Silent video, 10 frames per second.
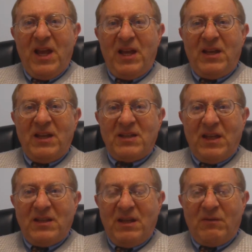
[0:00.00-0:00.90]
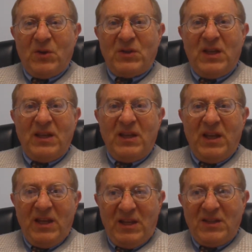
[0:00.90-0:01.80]
in his endeavor?
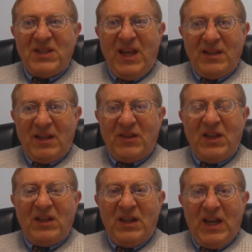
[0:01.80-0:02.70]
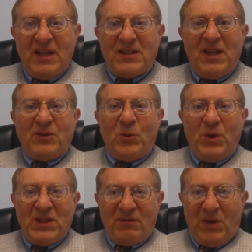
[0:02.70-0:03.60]
He said that he relates that to
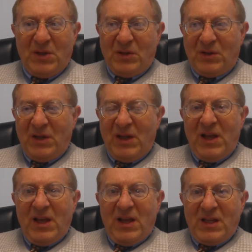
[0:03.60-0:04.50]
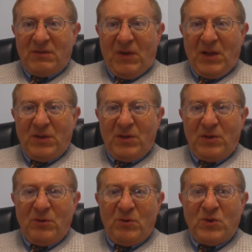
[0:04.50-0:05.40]
his father. His father
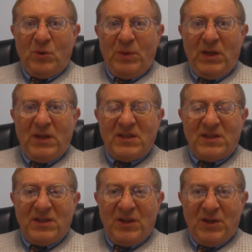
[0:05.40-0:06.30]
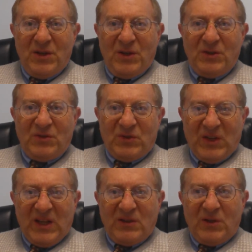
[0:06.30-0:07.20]
used to be a
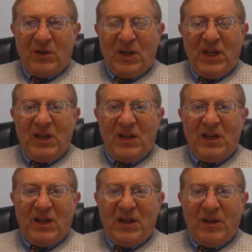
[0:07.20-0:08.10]
trader in